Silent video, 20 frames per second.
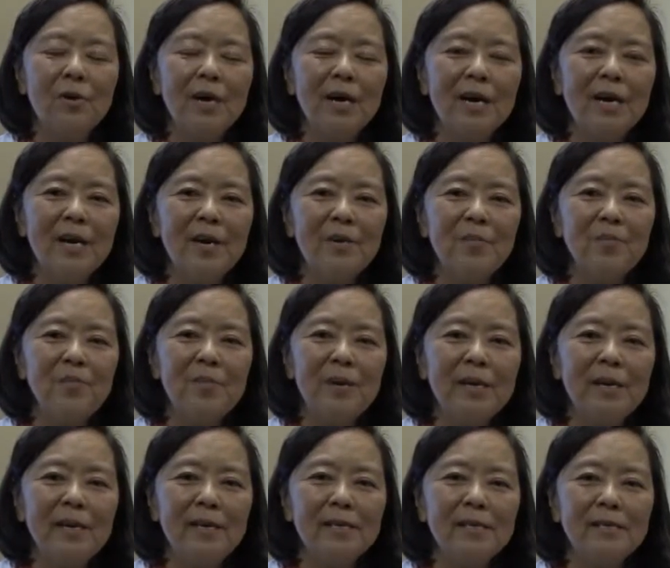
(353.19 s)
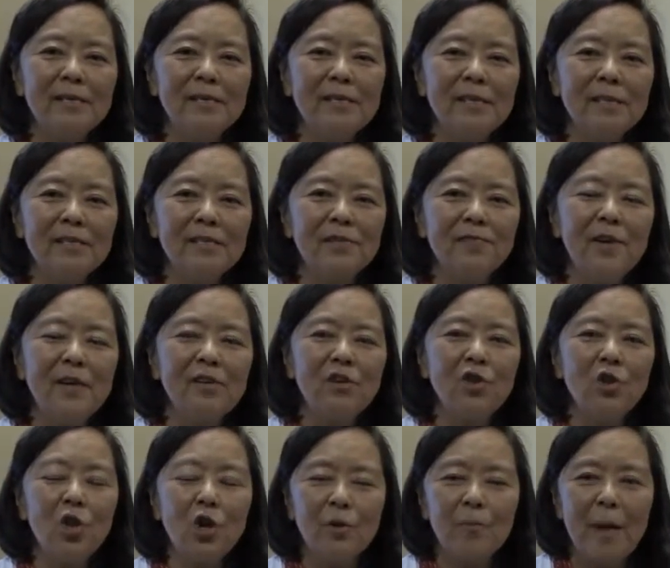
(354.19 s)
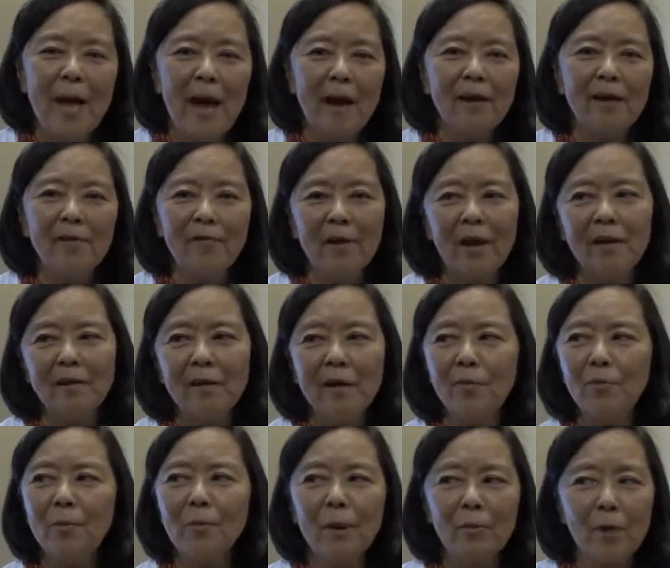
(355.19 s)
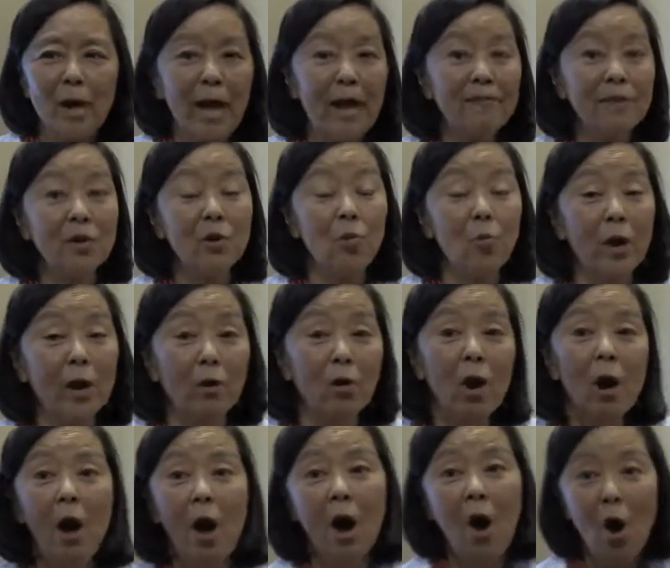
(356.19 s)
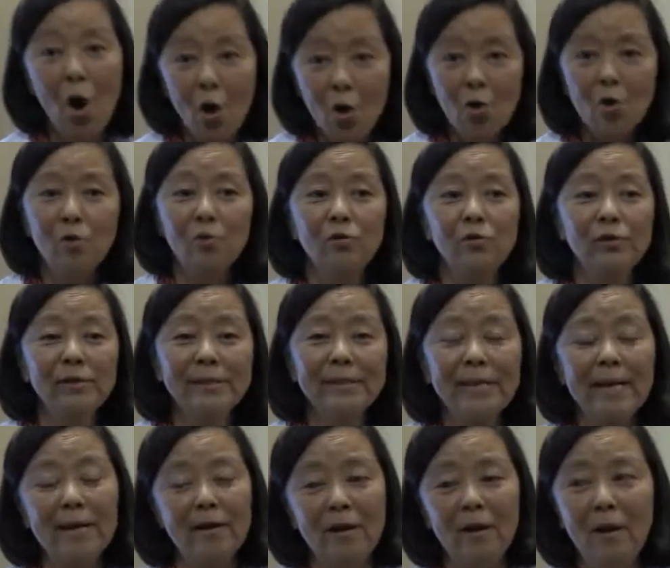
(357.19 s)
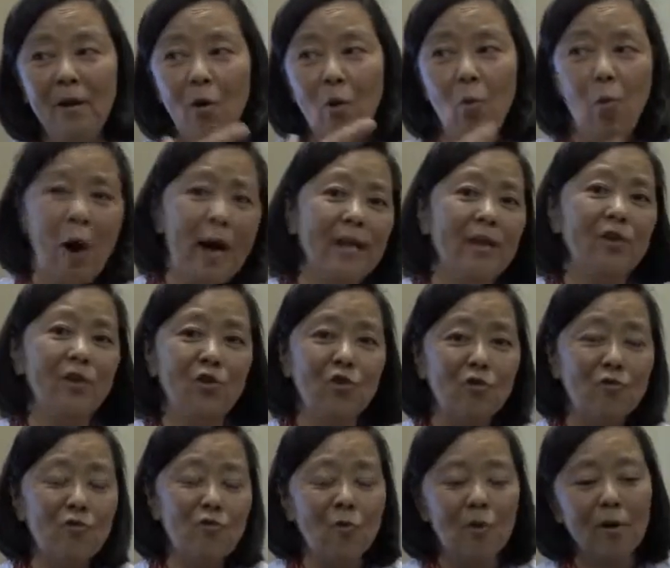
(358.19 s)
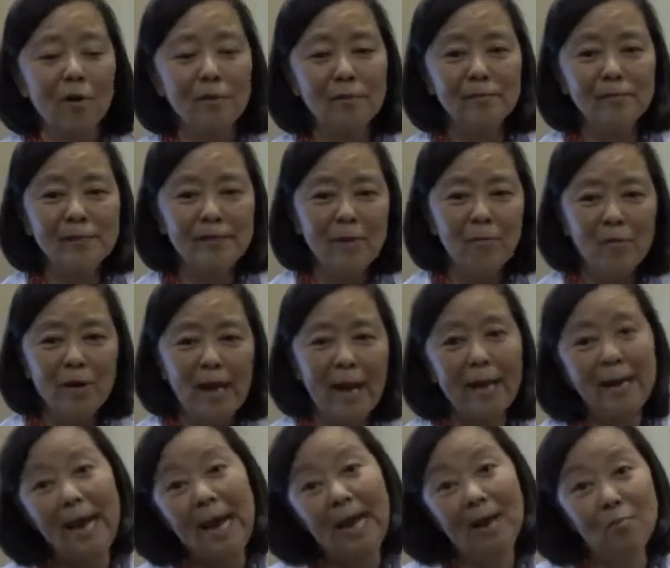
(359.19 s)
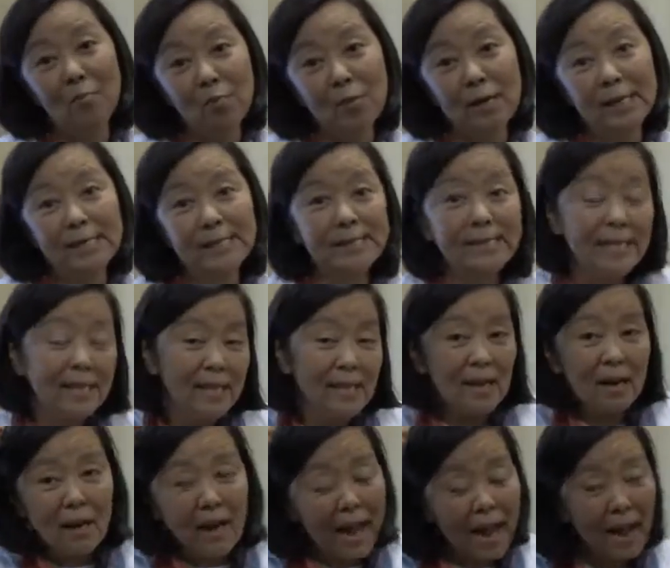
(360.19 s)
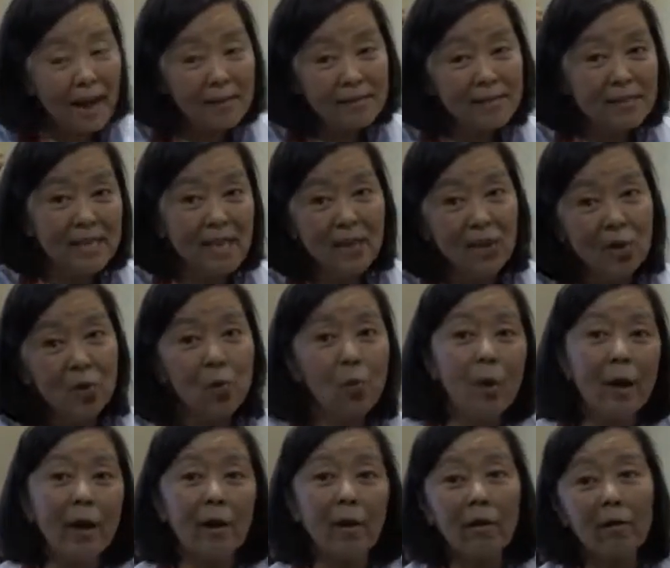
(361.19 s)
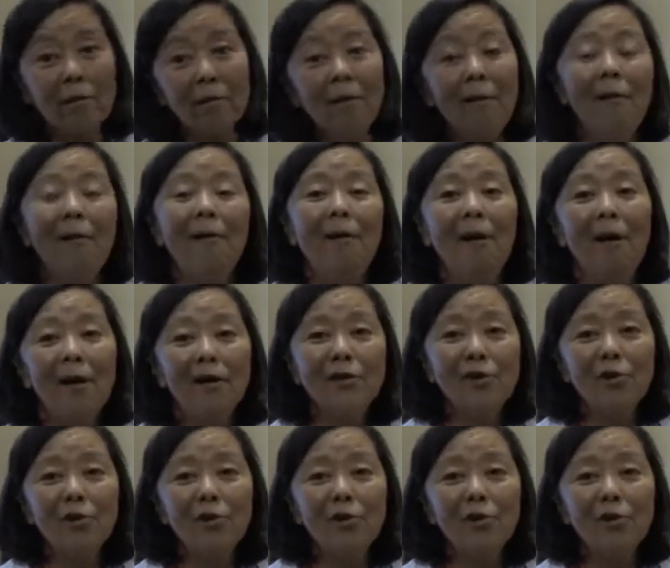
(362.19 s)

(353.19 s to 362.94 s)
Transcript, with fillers: um, but it's it's fun to look back on that. And I remember having to wear hose and white uniforms, and we had aprons and little hats that you'd wear yeah. on your